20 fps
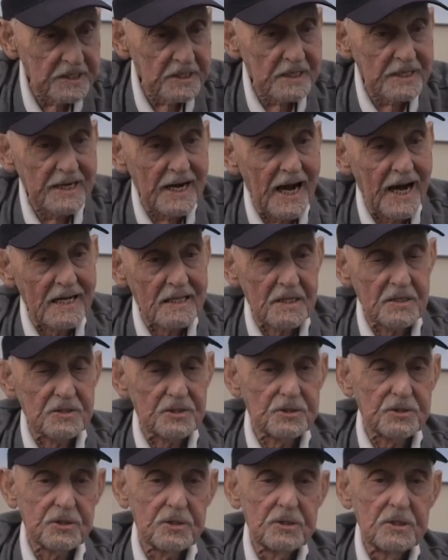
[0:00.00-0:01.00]
in
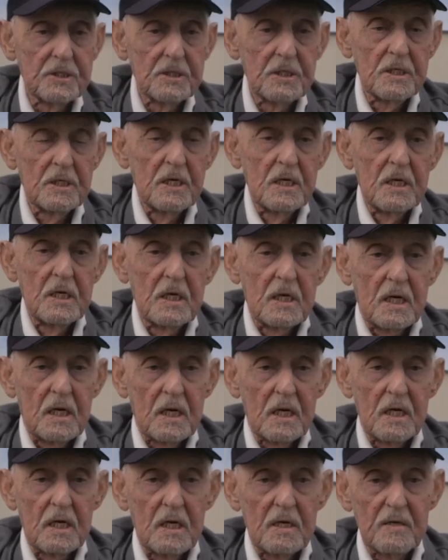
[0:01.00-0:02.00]
college
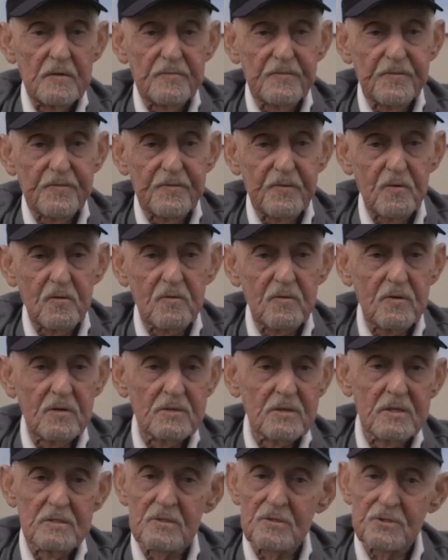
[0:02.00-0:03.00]
uh,
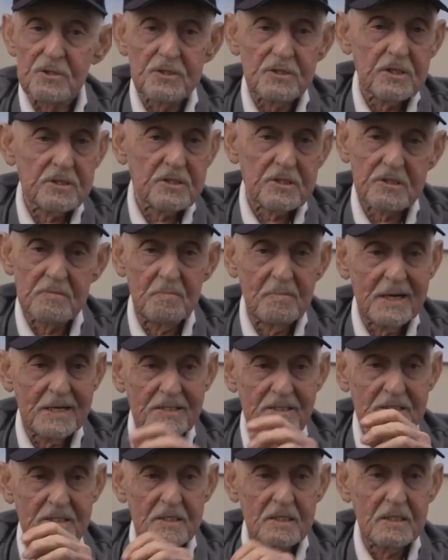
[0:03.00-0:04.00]
for just a
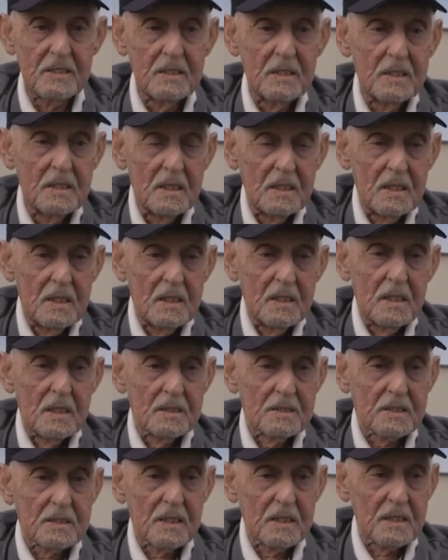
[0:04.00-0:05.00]
semester
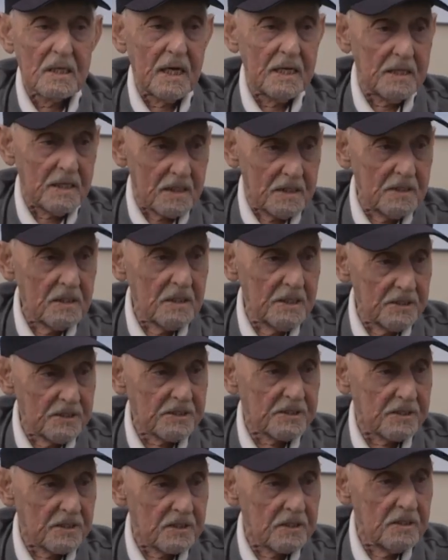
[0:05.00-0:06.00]
until I
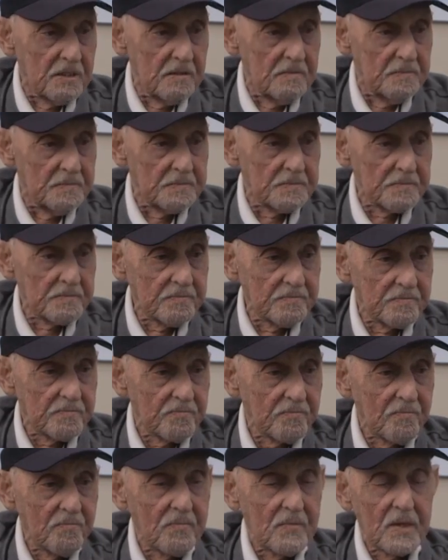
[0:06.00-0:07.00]
enlisted. Mm-hmm.
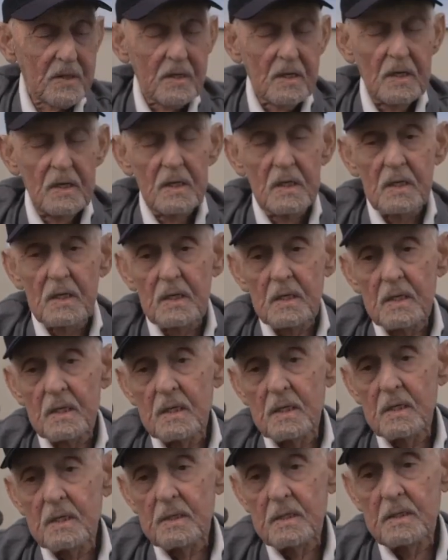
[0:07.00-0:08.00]

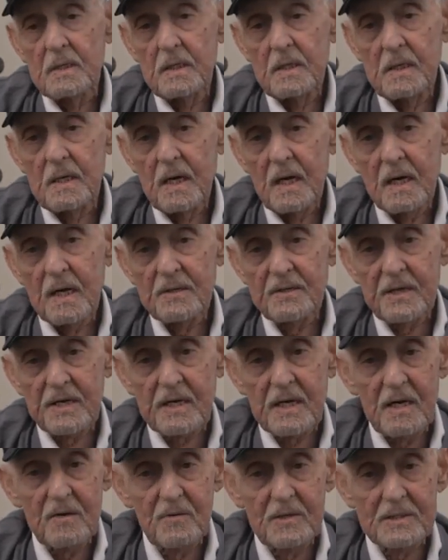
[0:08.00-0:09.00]
Uh, I
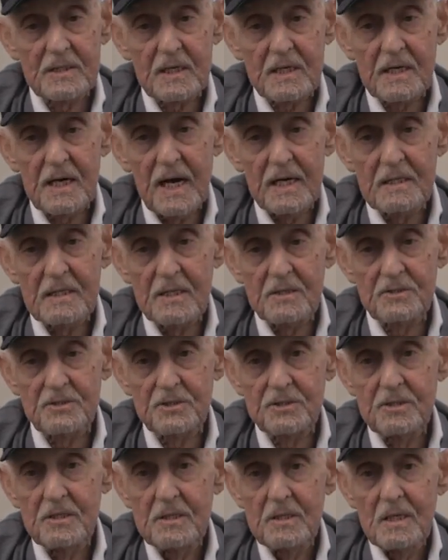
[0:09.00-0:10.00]
think I went to
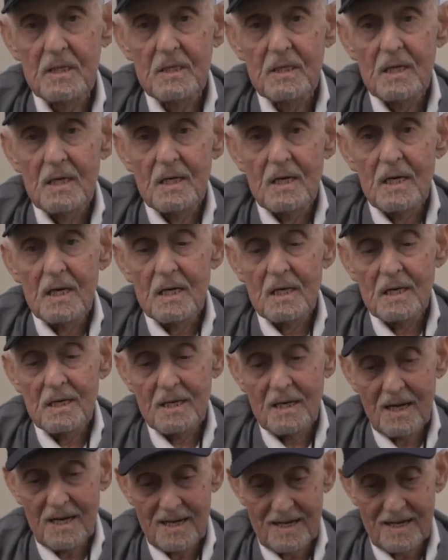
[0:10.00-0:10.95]
college uh,